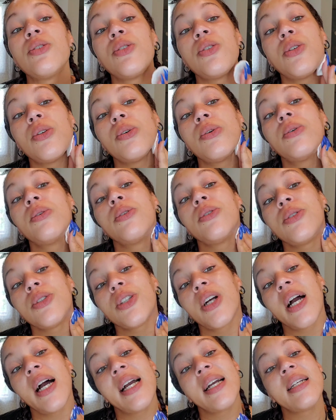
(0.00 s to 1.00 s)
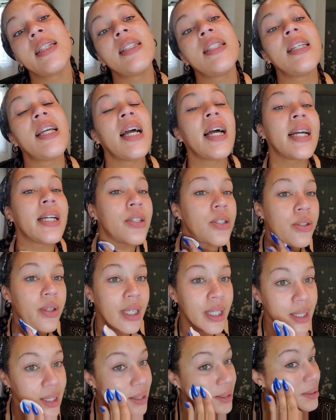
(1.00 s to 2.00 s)
too dry and
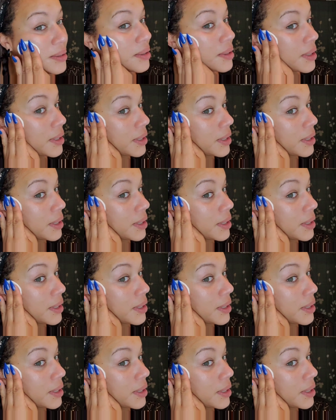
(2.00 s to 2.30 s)
dehydrated.